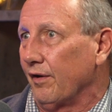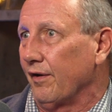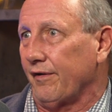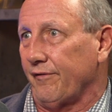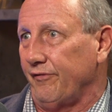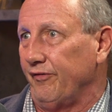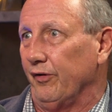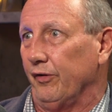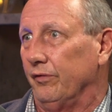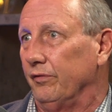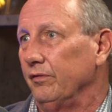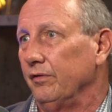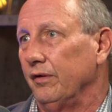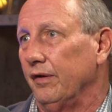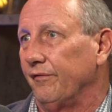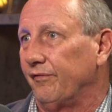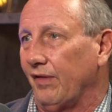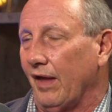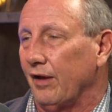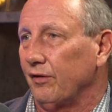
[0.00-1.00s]
cook food
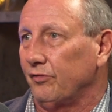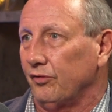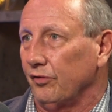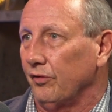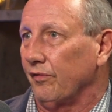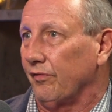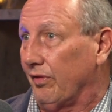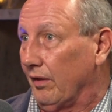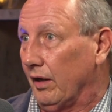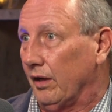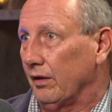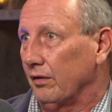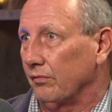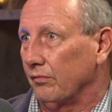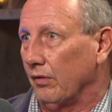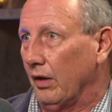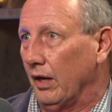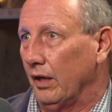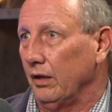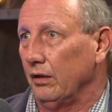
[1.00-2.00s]
if that's your thing,
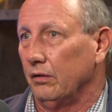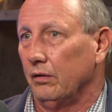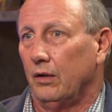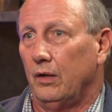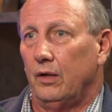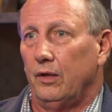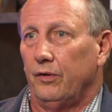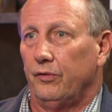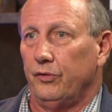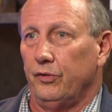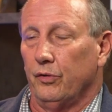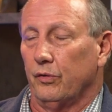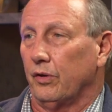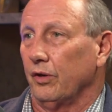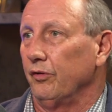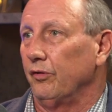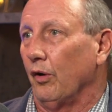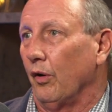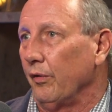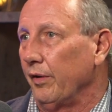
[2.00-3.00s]
right? You
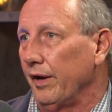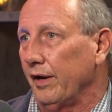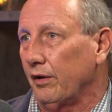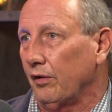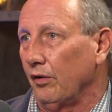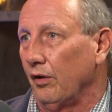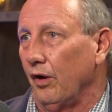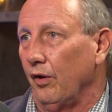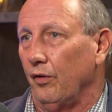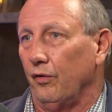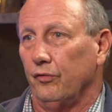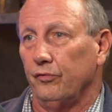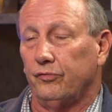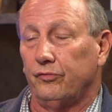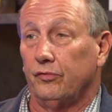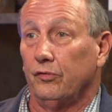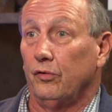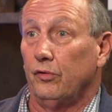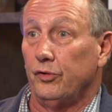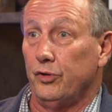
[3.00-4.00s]
can donate
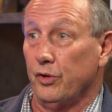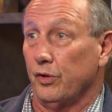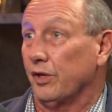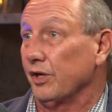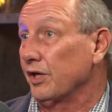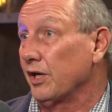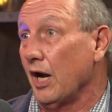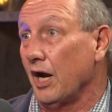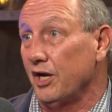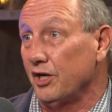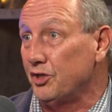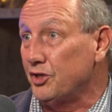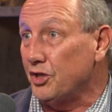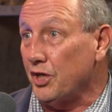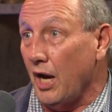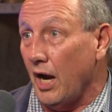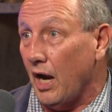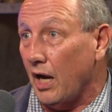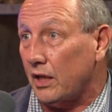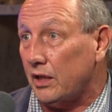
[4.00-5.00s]
clothes. You could cut a
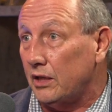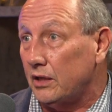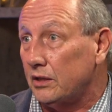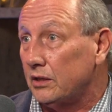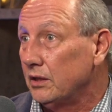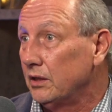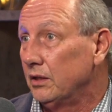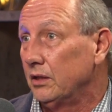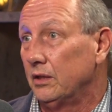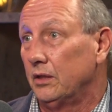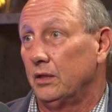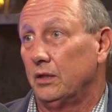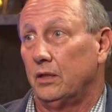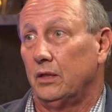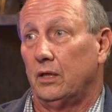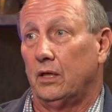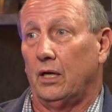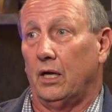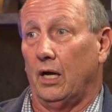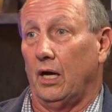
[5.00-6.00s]
check.
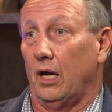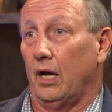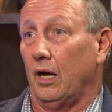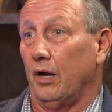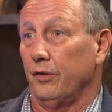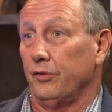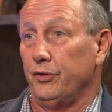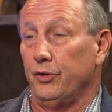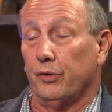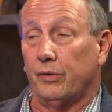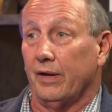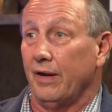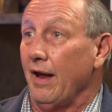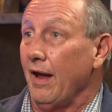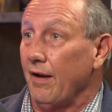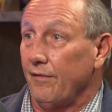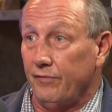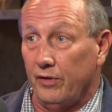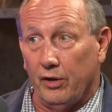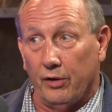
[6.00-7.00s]
You can
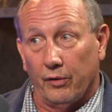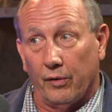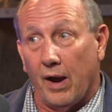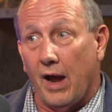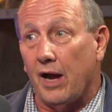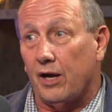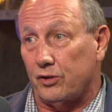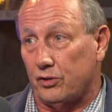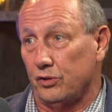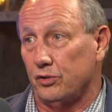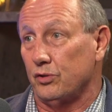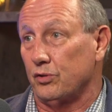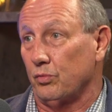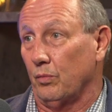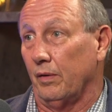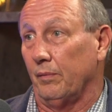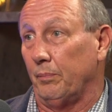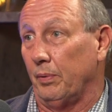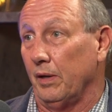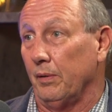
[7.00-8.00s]
have interactions
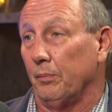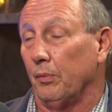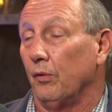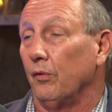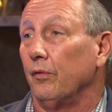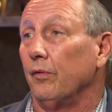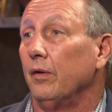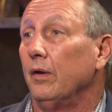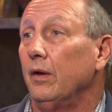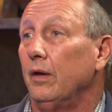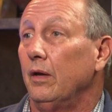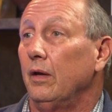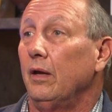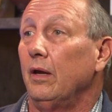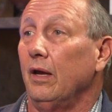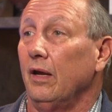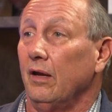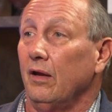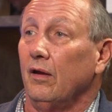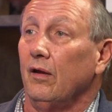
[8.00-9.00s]
with people
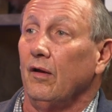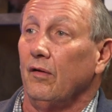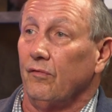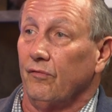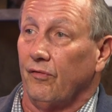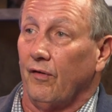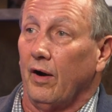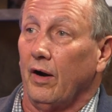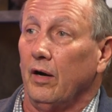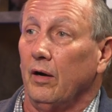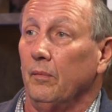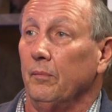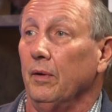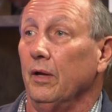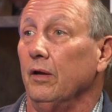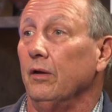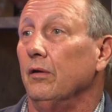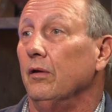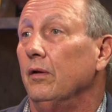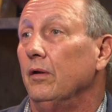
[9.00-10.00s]
in an
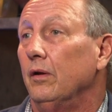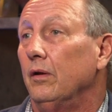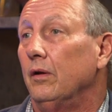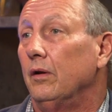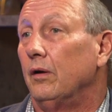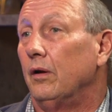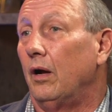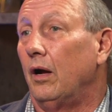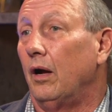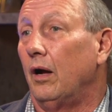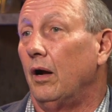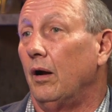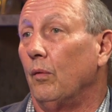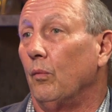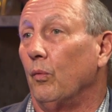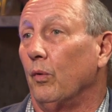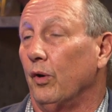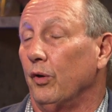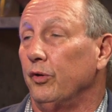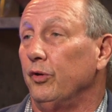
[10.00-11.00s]
environment
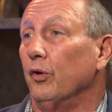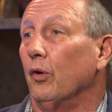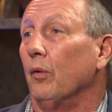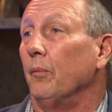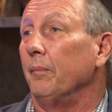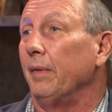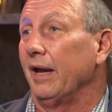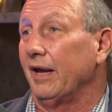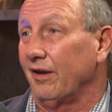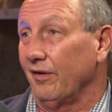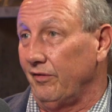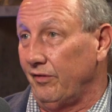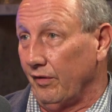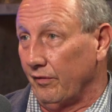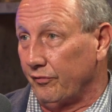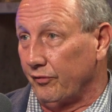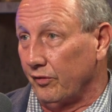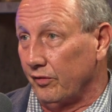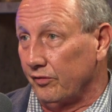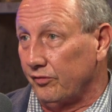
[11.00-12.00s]
where you'll make a
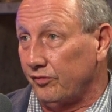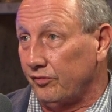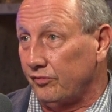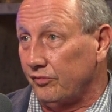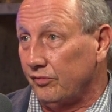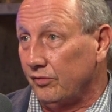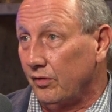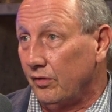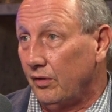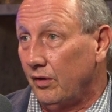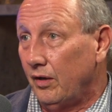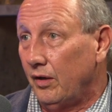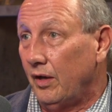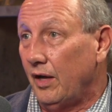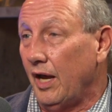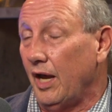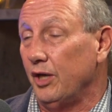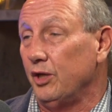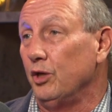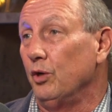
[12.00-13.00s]
difference
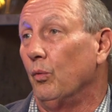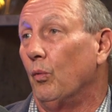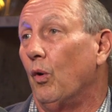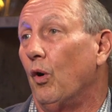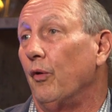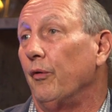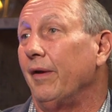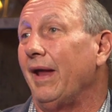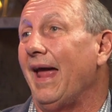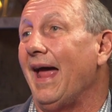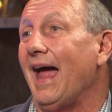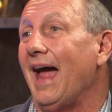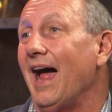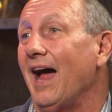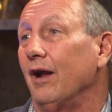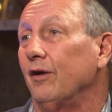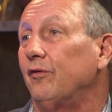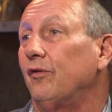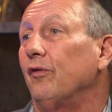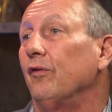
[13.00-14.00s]
and you won't
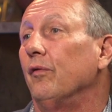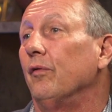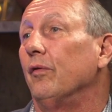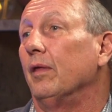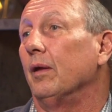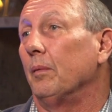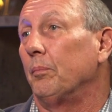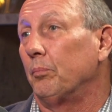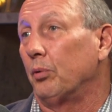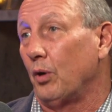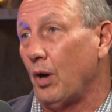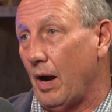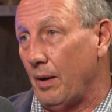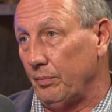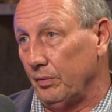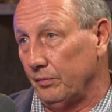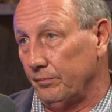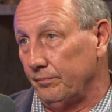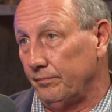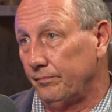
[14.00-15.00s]
add to the
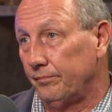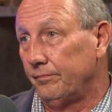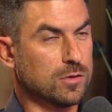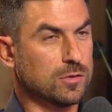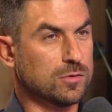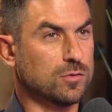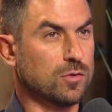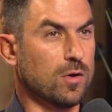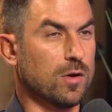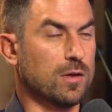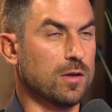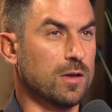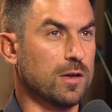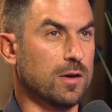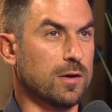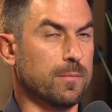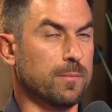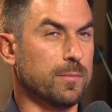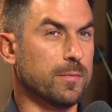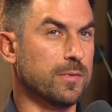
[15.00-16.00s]
problem. So
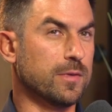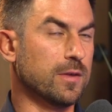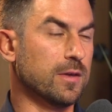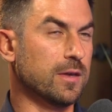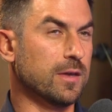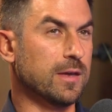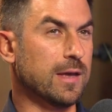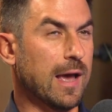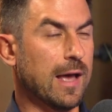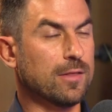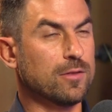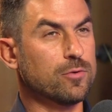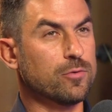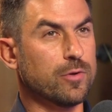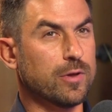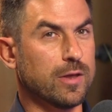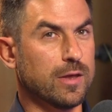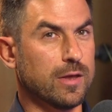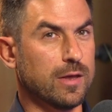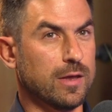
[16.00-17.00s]
the
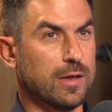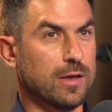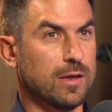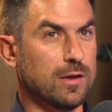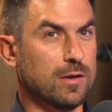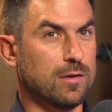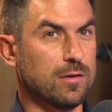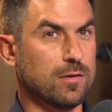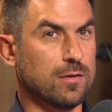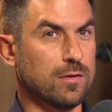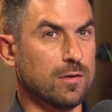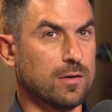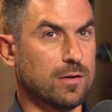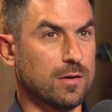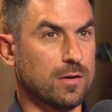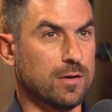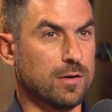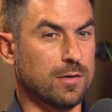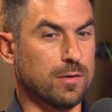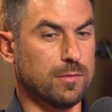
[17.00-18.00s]
Gathering Inn
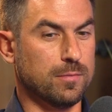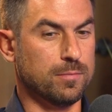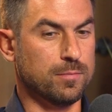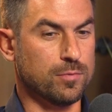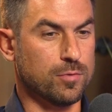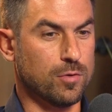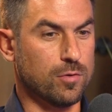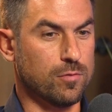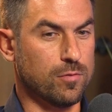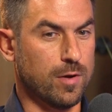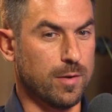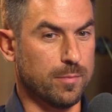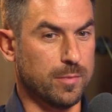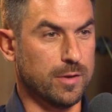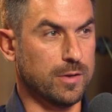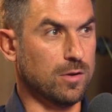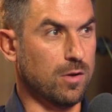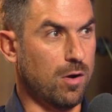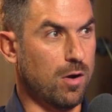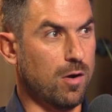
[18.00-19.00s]
program
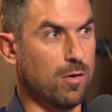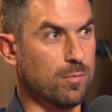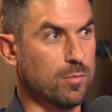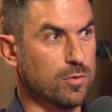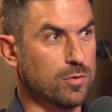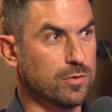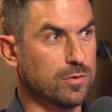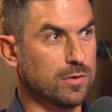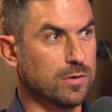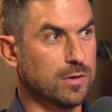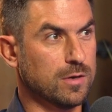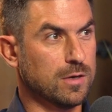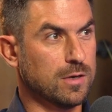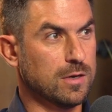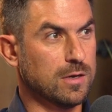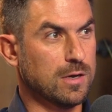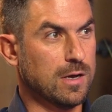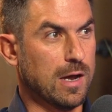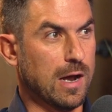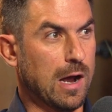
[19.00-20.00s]
in Auburn,
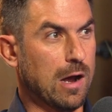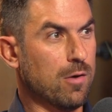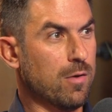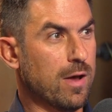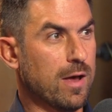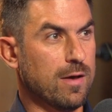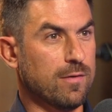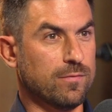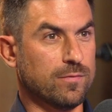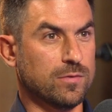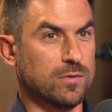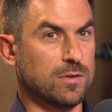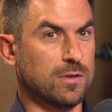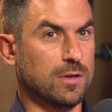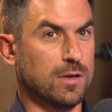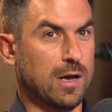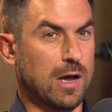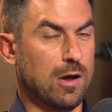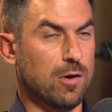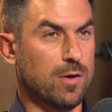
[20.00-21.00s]
how
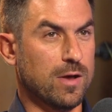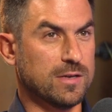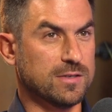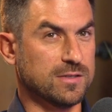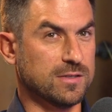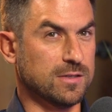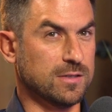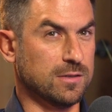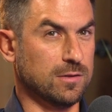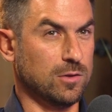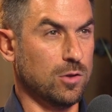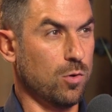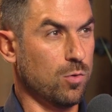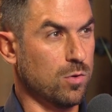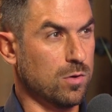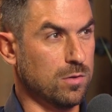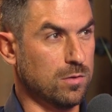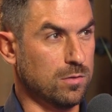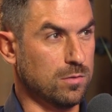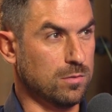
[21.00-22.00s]
has the
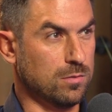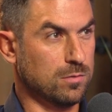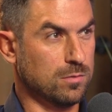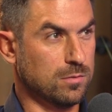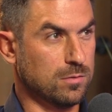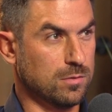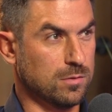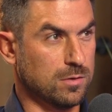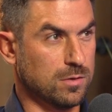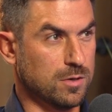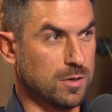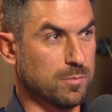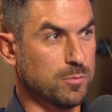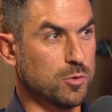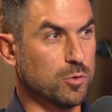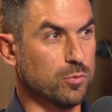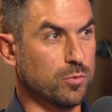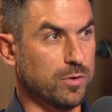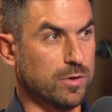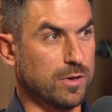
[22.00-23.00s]
local
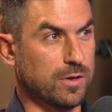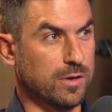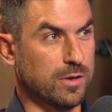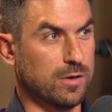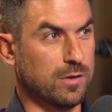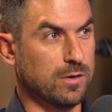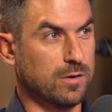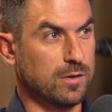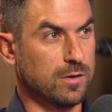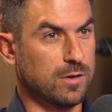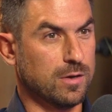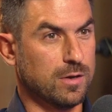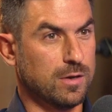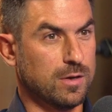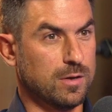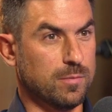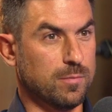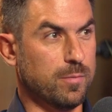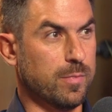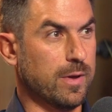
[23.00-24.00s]
community
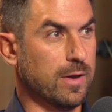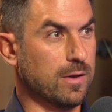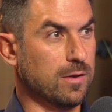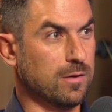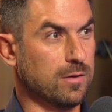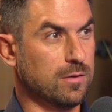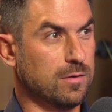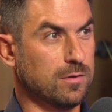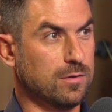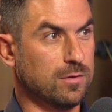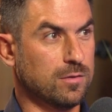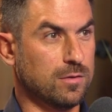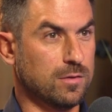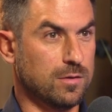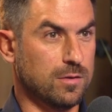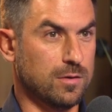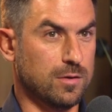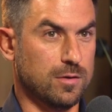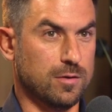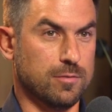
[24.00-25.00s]
been
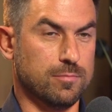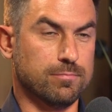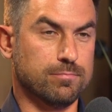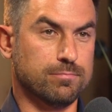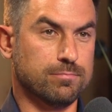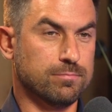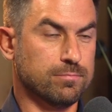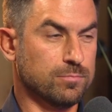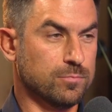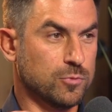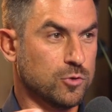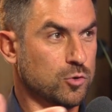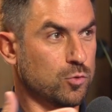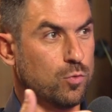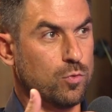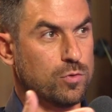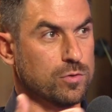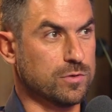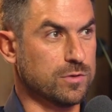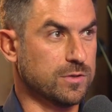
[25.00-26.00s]

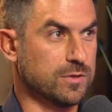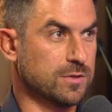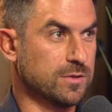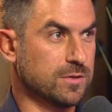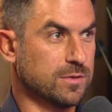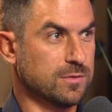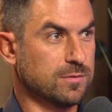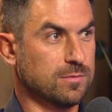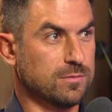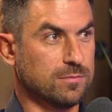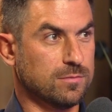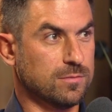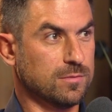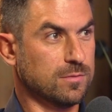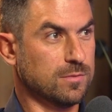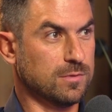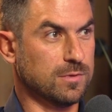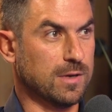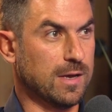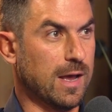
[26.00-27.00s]
towards
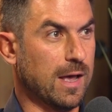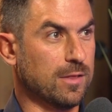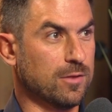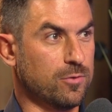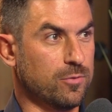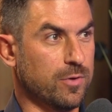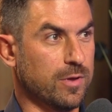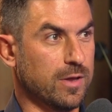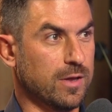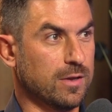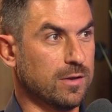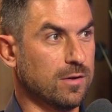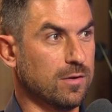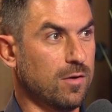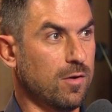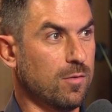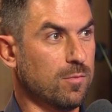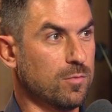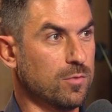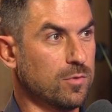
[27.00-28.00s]
the Gathering Inn in Auburn?